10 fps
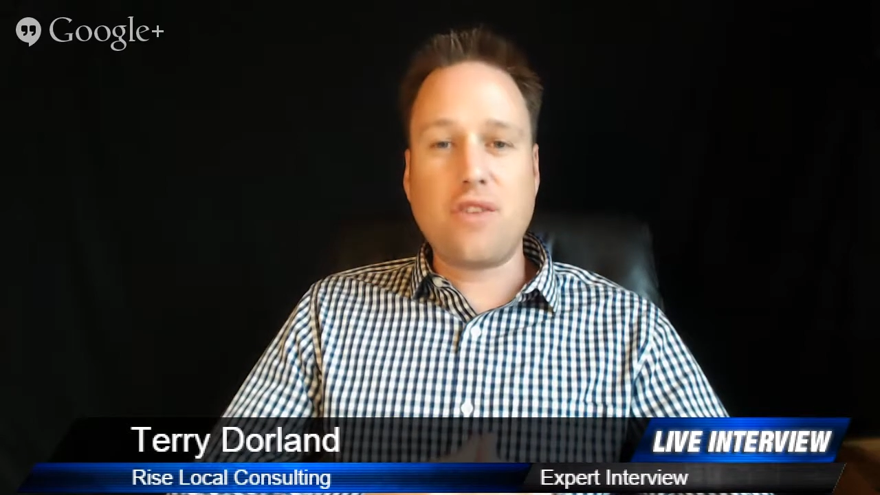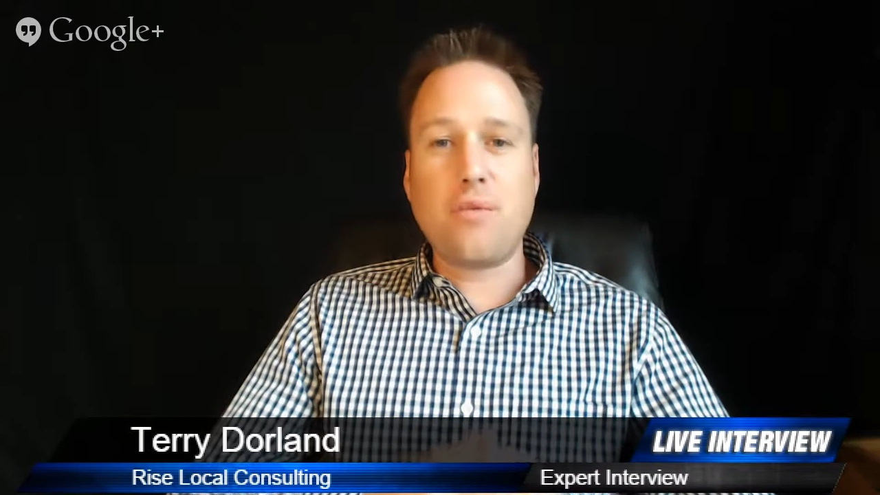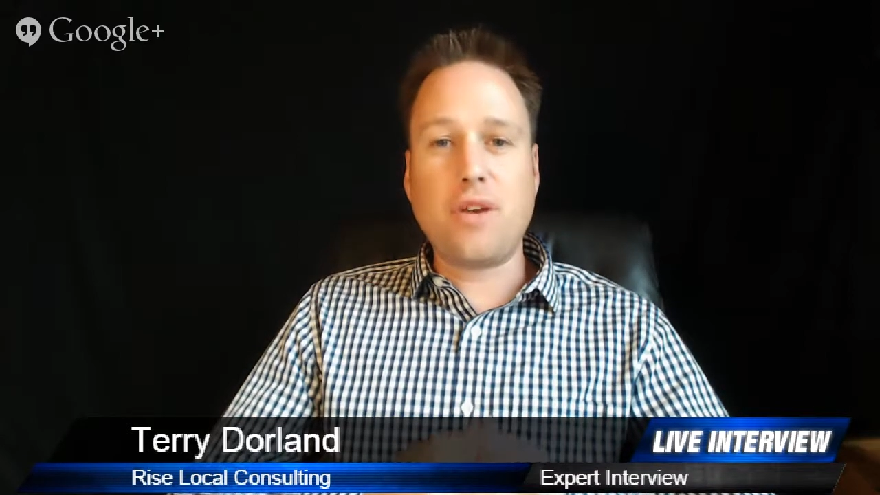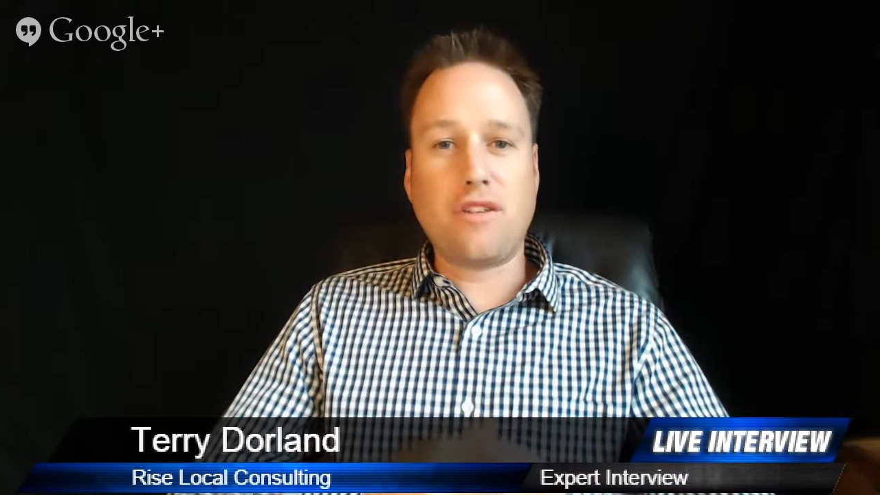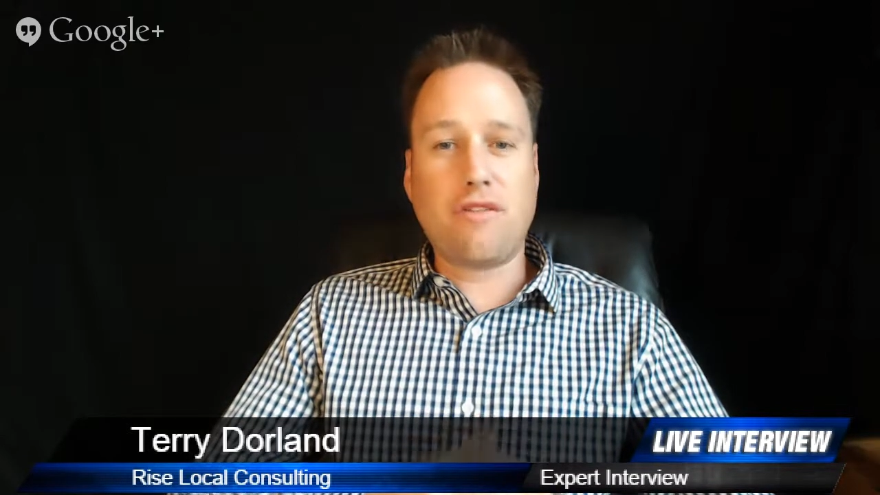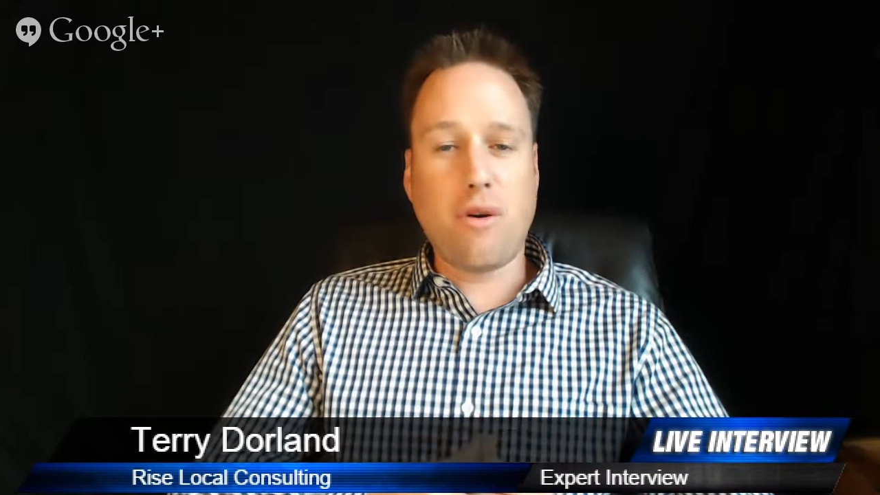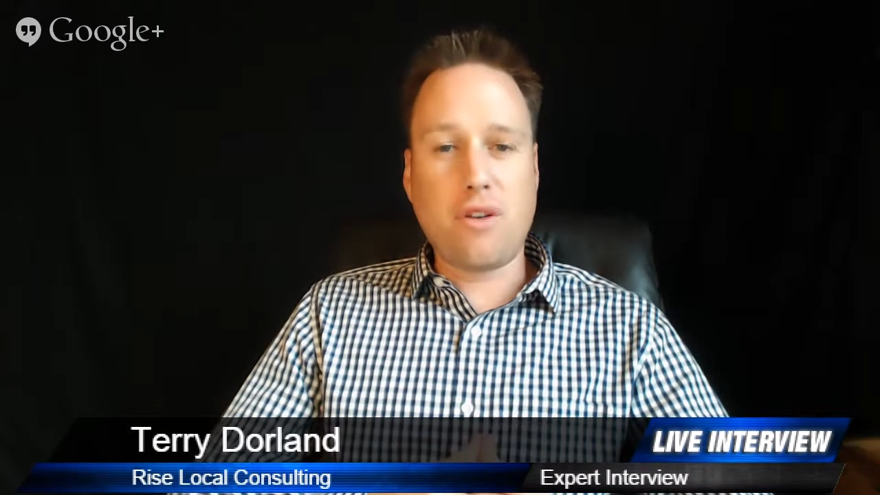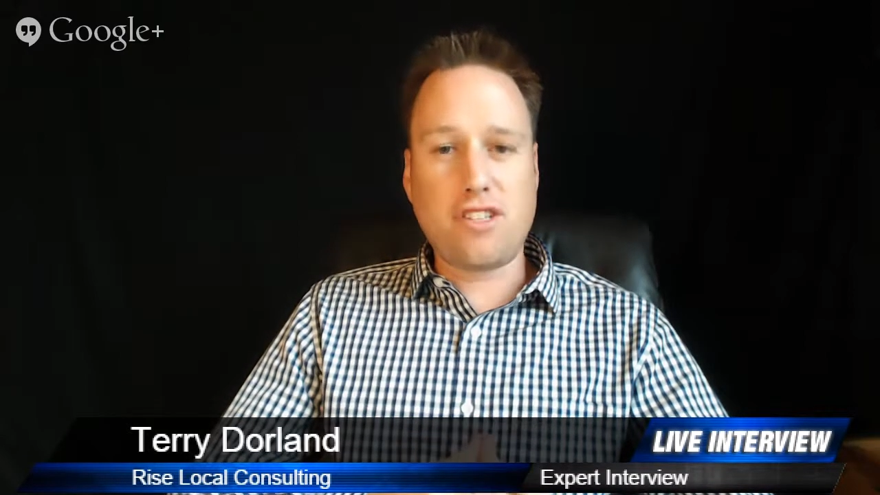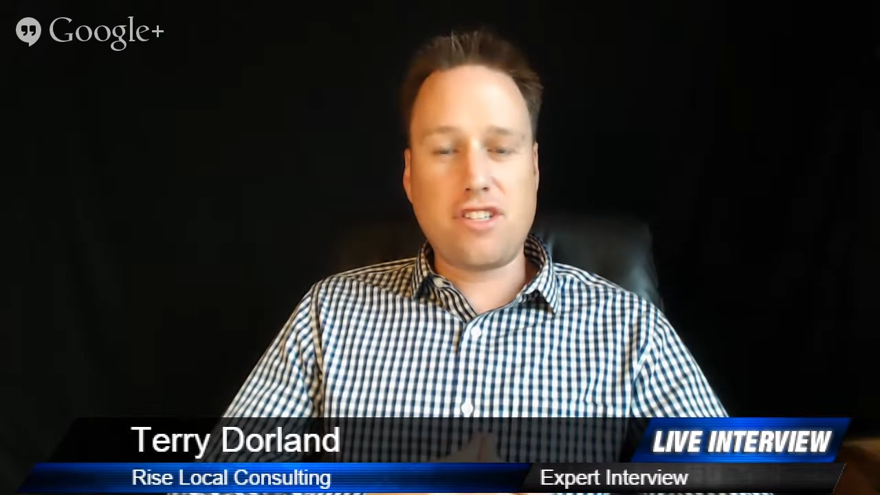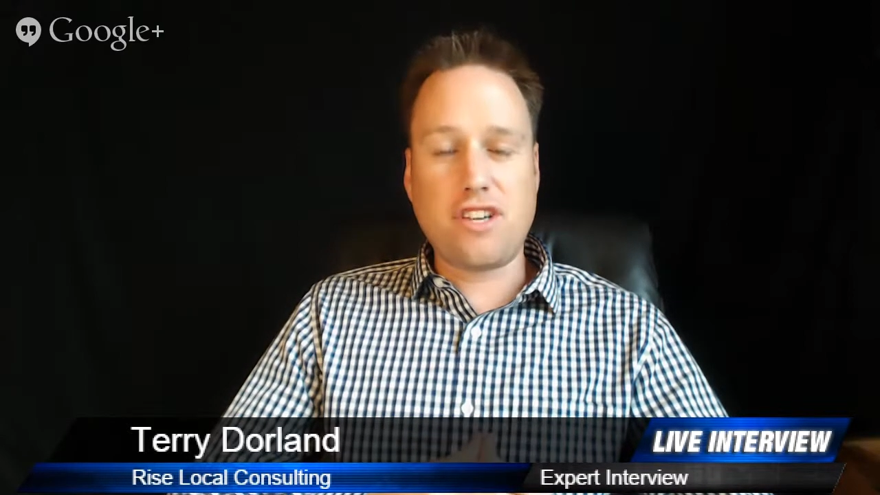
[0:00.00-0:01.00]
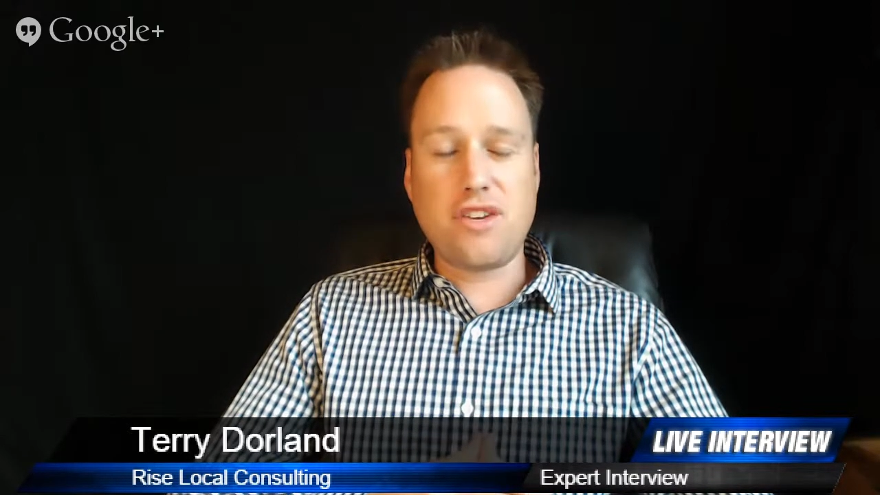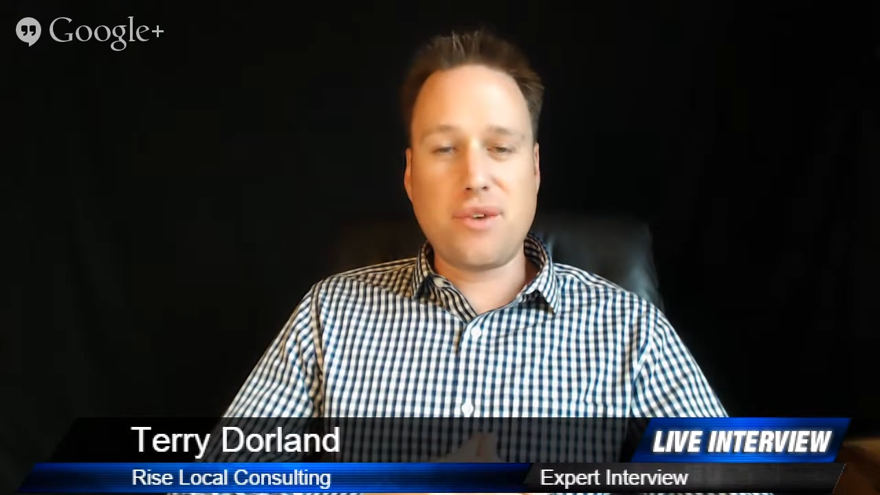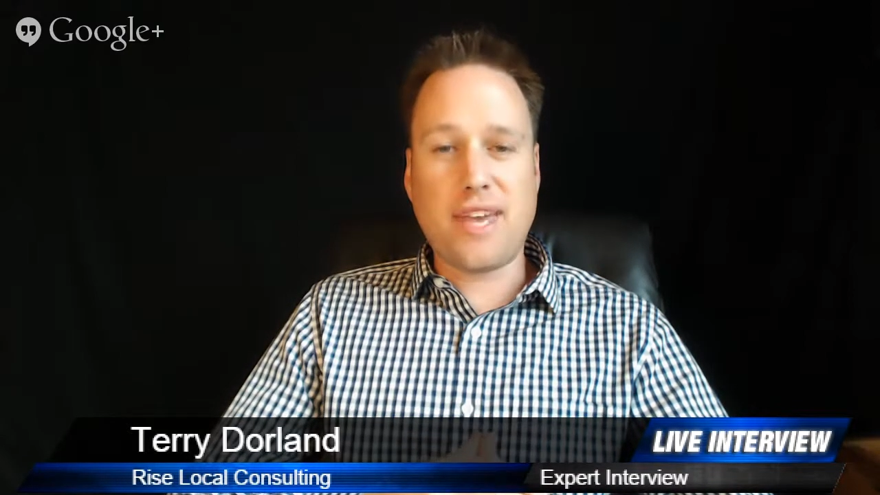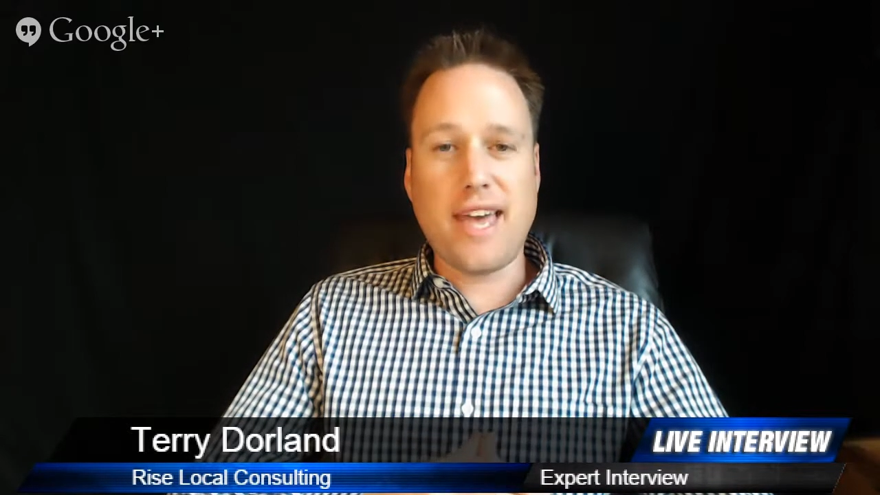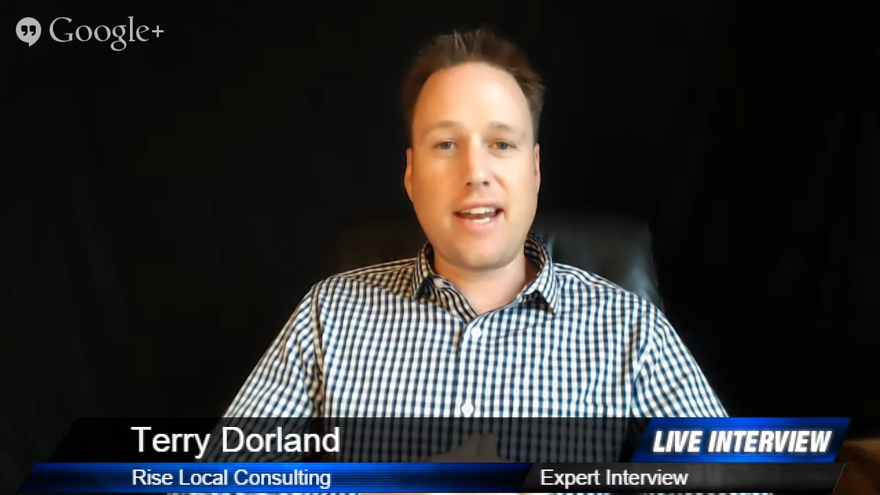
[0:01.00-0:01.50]
We look forward to seeing you
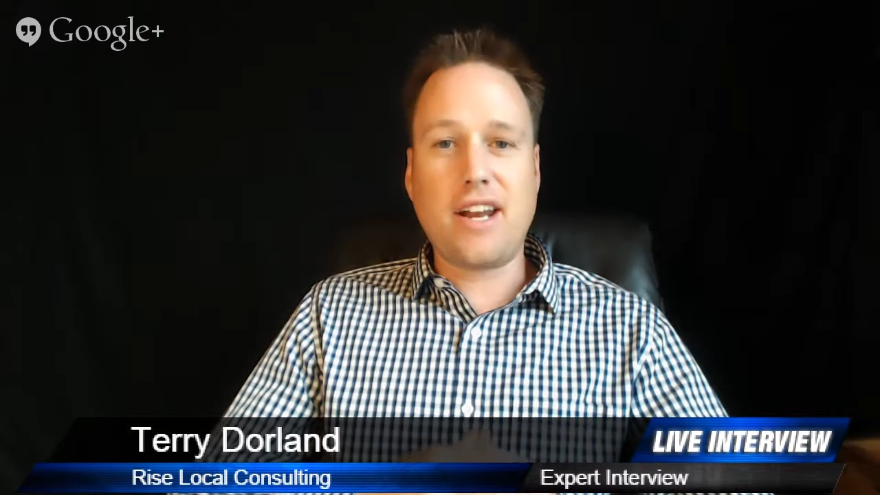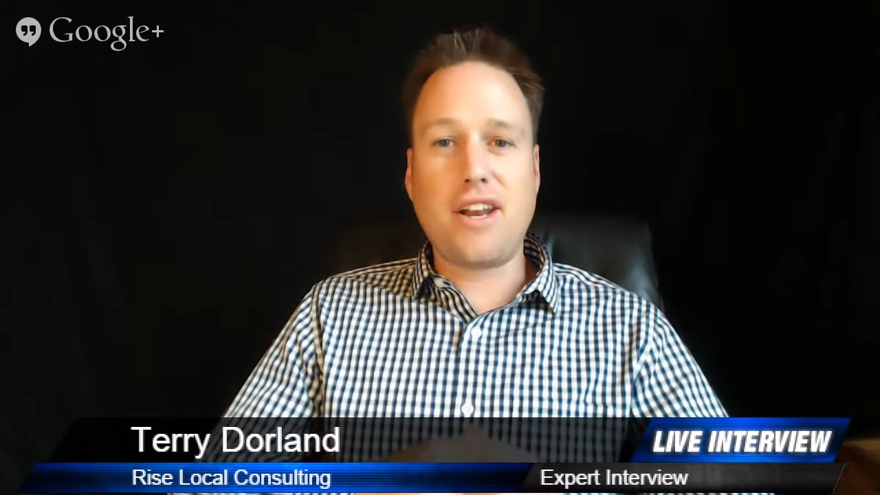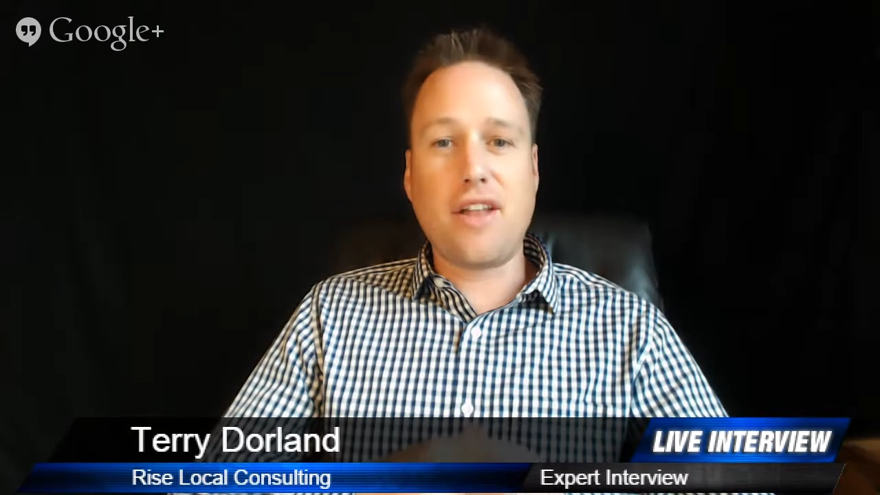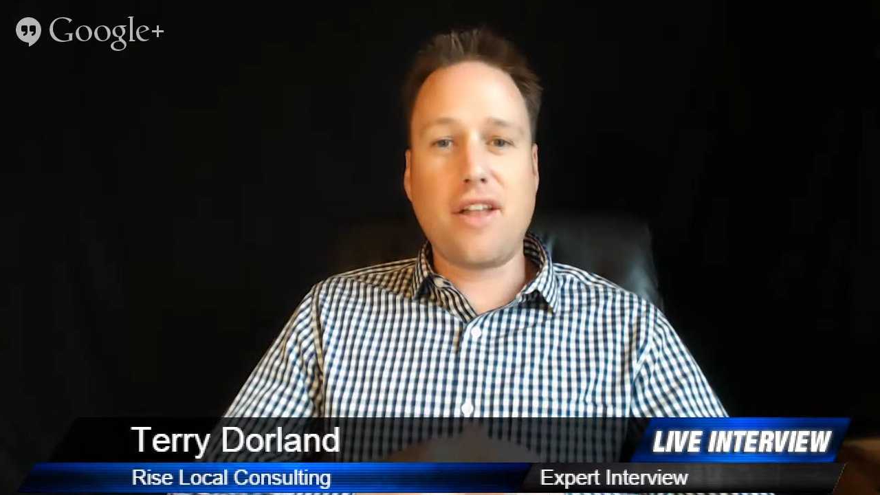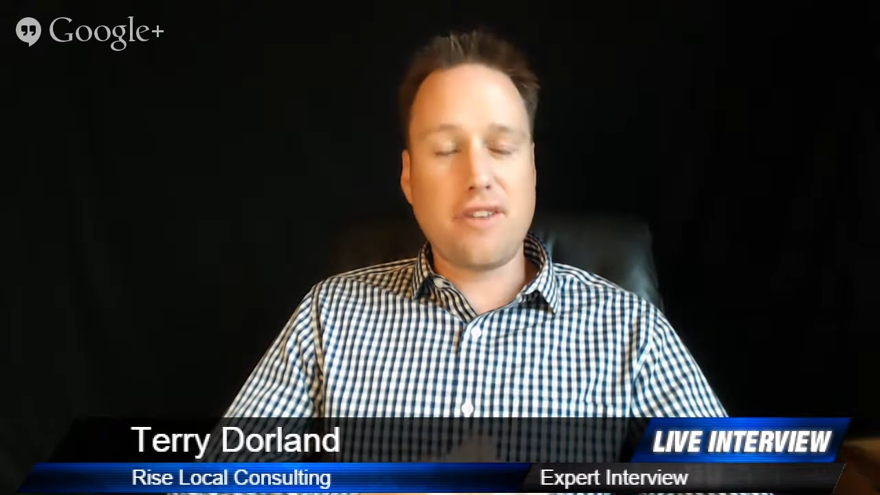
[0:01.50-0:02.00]
again in another